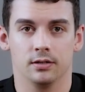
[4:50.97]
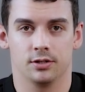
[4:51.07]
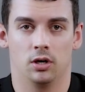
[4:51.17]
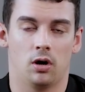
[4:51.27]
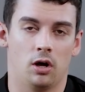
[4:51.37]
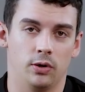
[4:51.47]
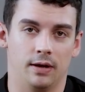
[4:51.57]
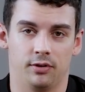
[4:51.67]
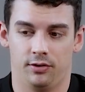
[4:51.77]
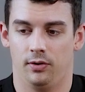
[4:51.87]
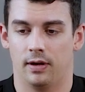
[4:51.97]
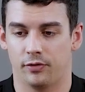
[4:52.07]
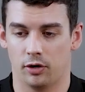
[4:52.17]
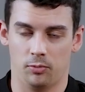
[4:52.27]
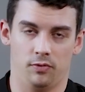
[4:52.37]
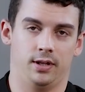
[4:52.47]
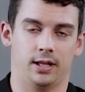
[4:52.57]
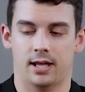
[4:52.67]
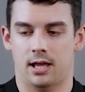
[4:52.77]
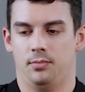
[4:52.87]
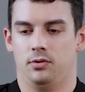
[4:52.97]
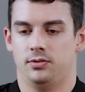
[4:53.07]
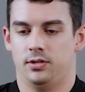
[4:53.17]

So all you have to do after removing the cables